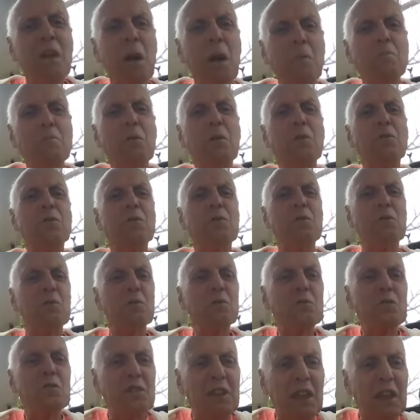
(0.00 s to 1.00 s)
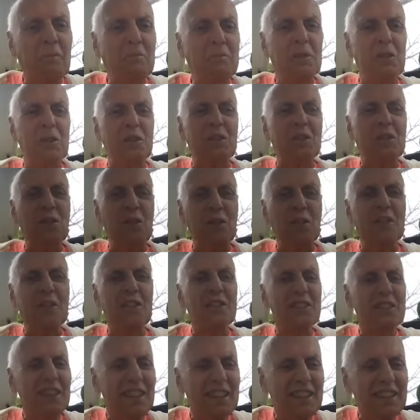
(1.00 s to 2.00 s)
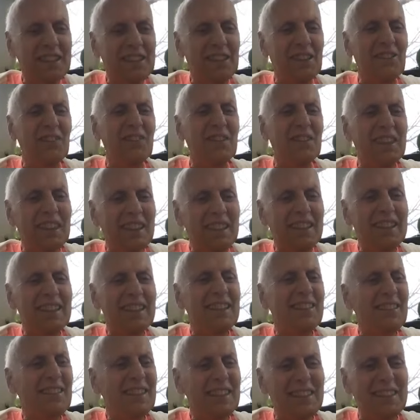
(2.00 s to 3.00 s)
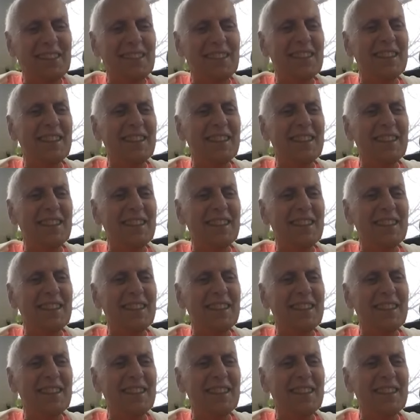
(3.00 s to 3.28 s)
a person who's skeptical, don't they? Don't we? Yeah, we do.